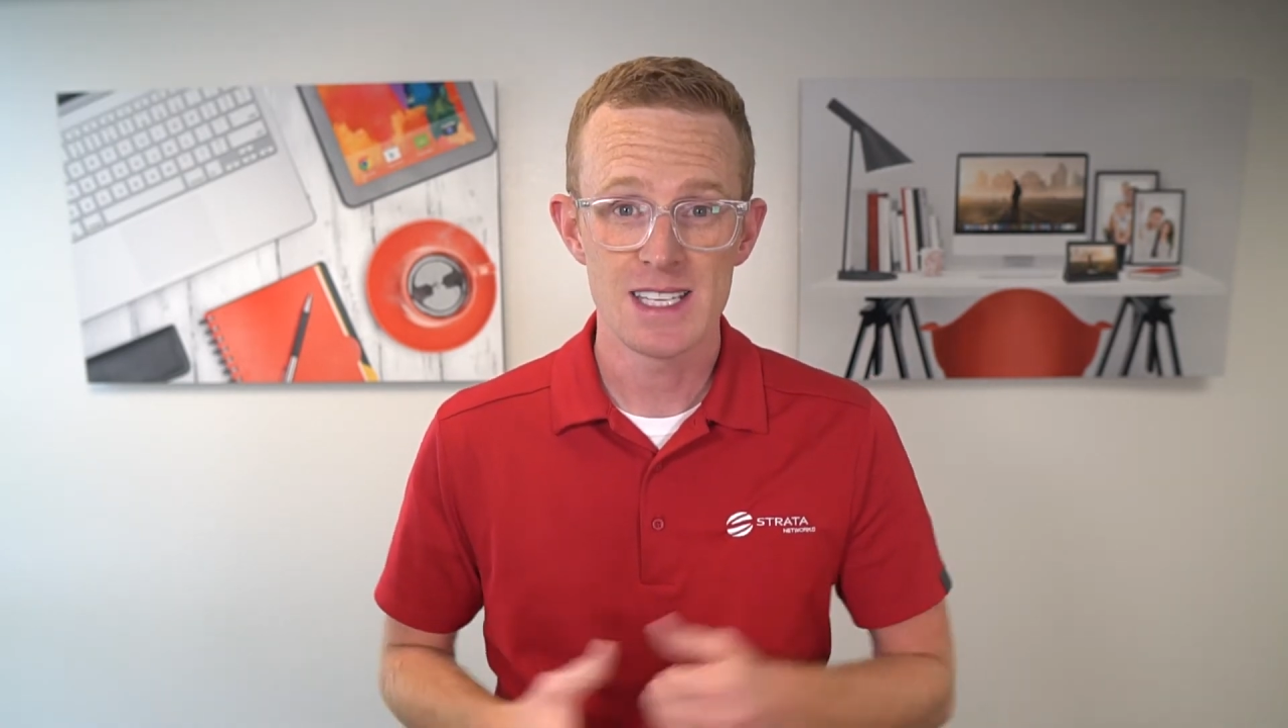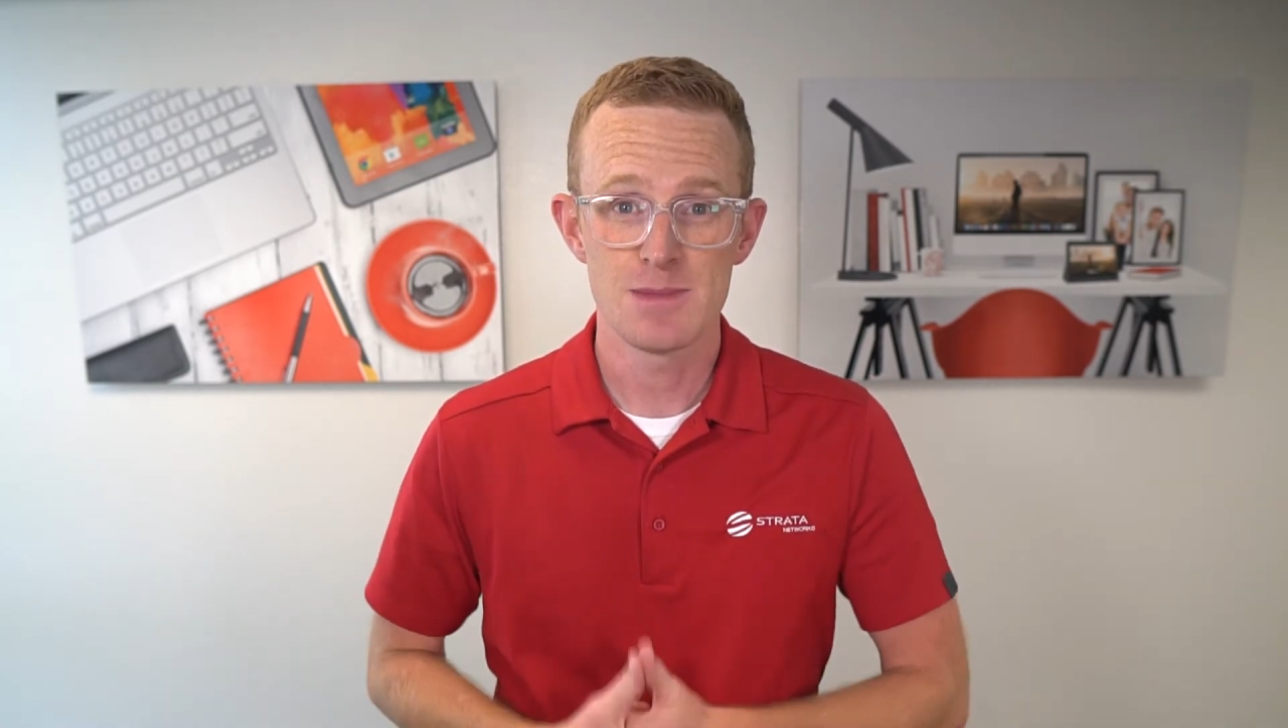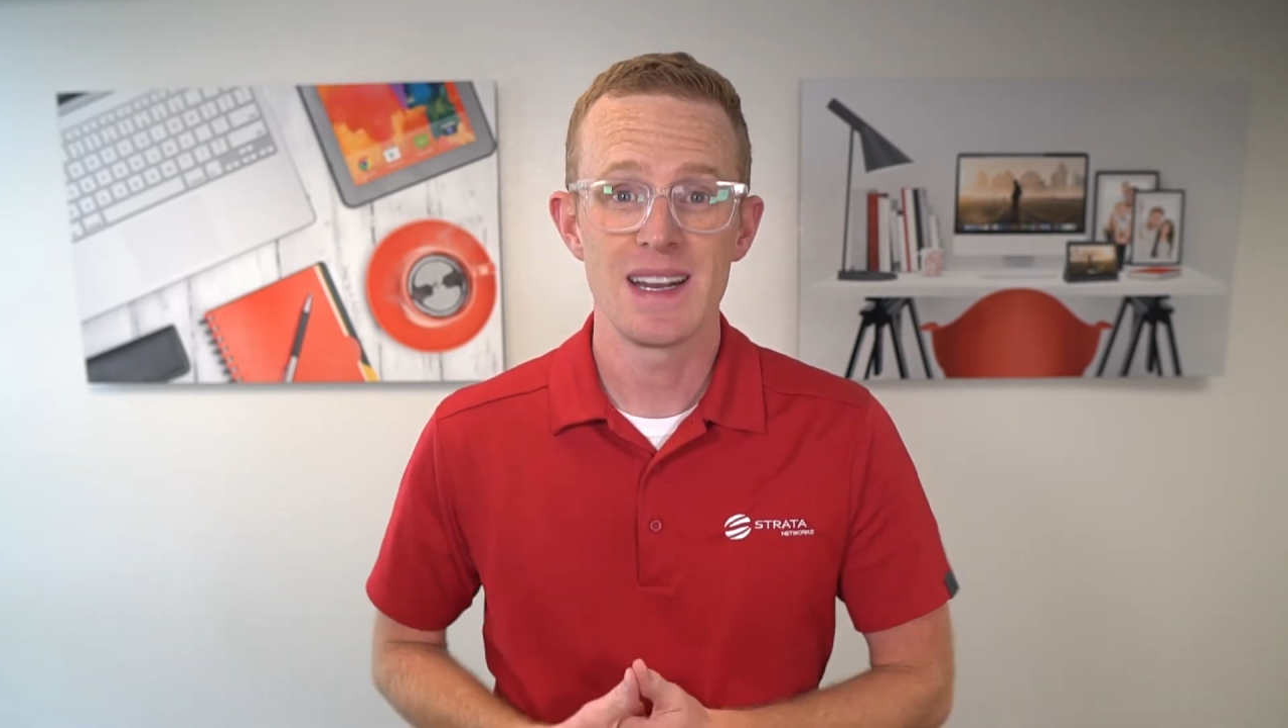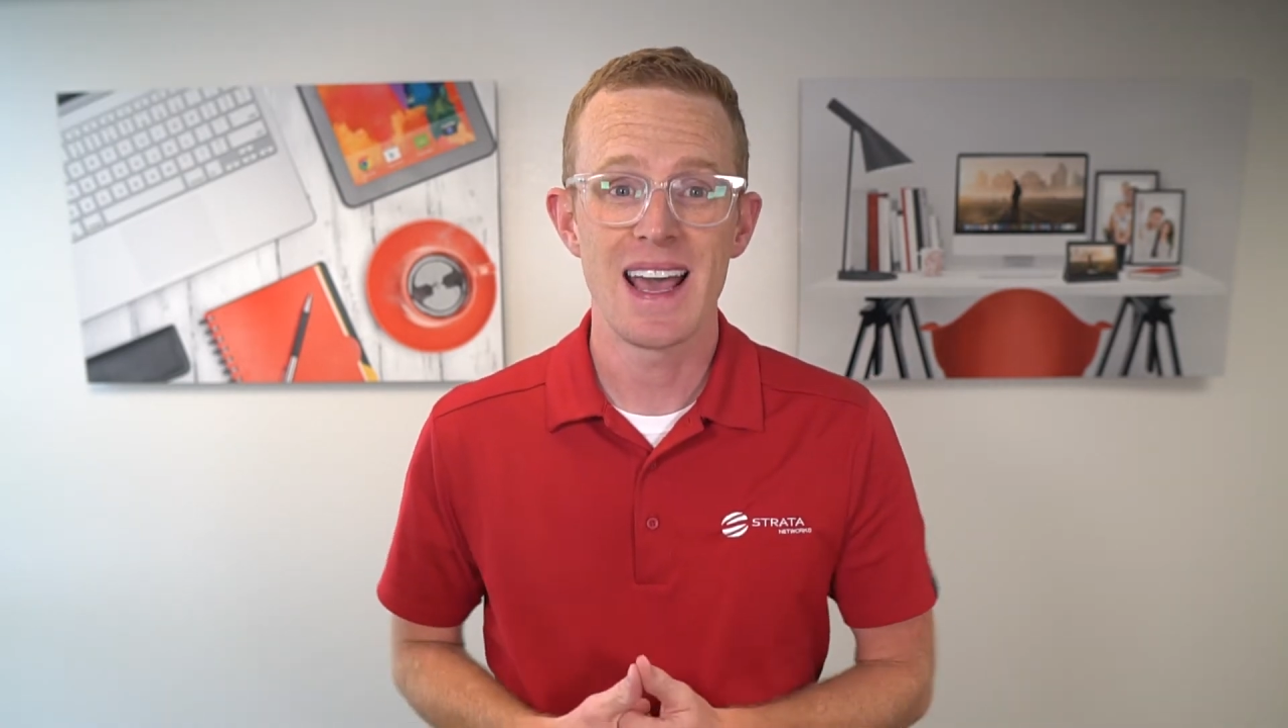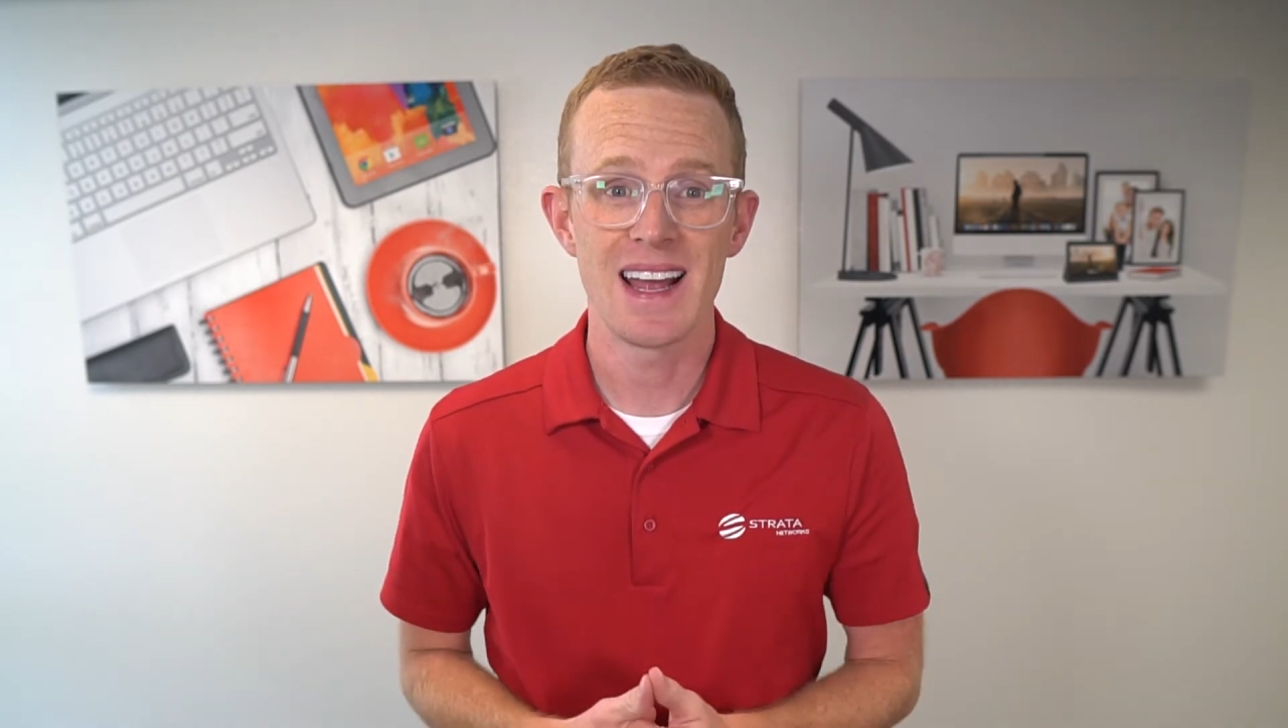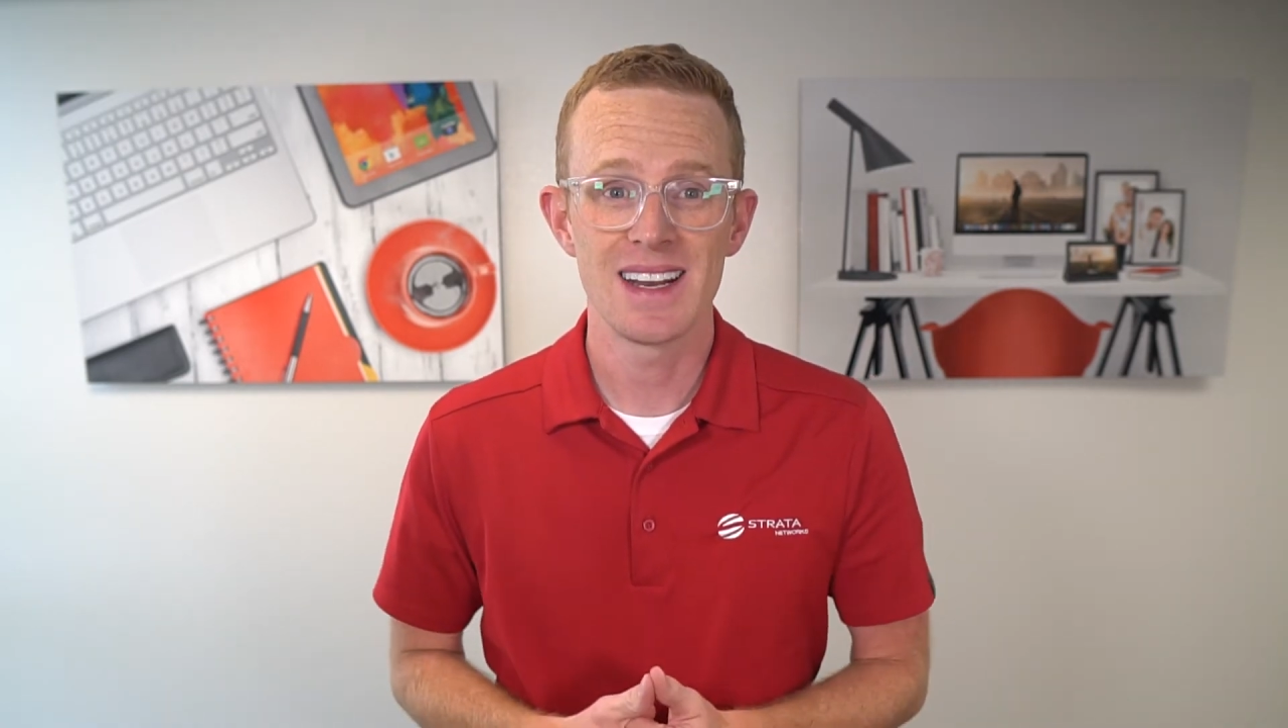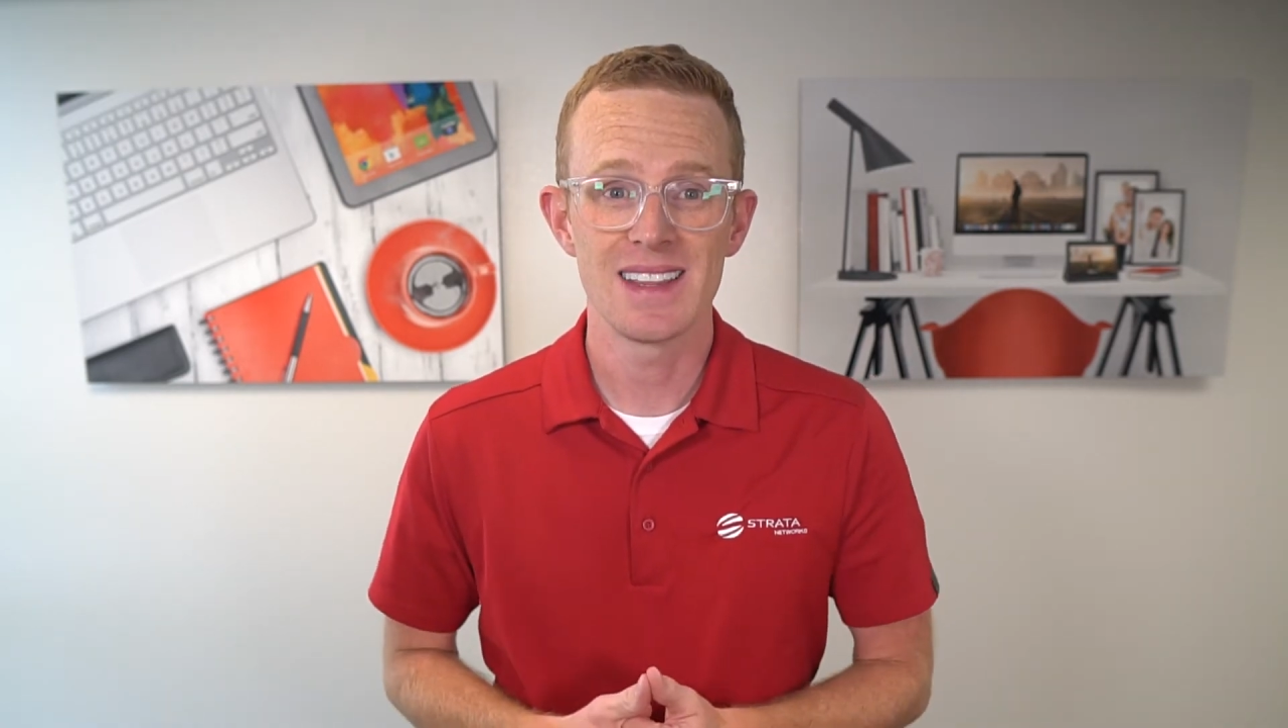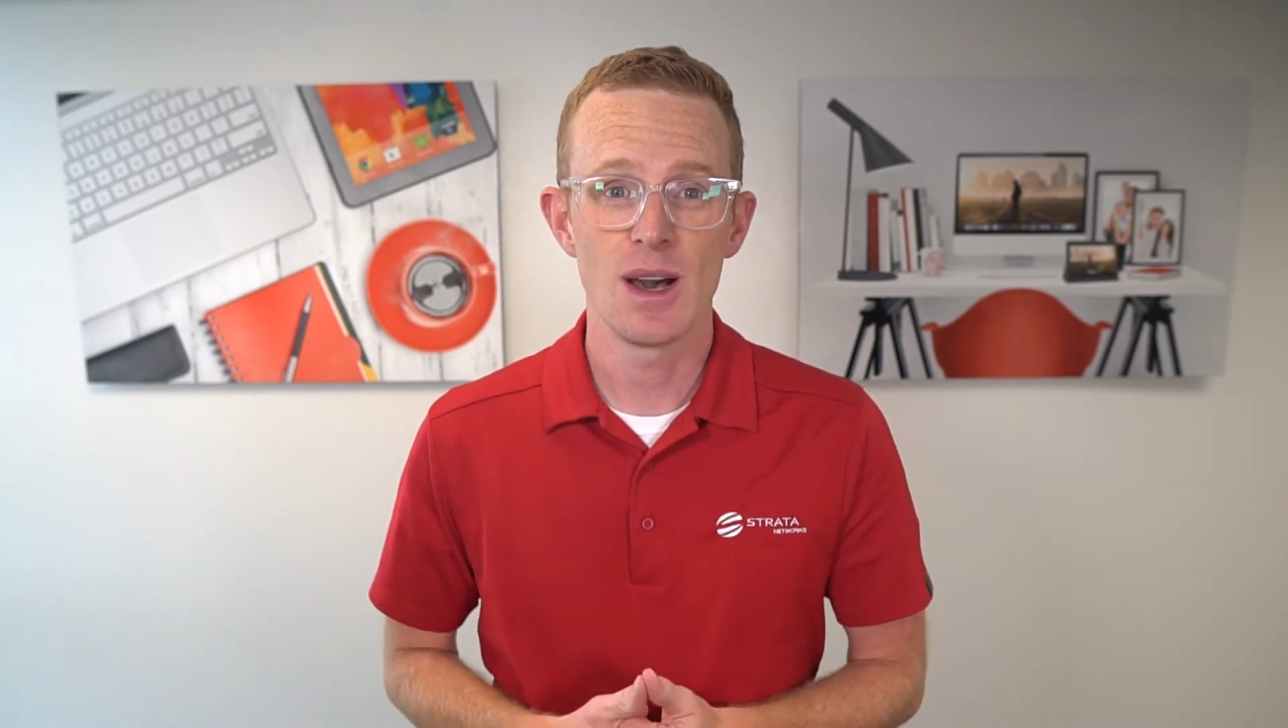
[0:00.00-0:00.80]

has been added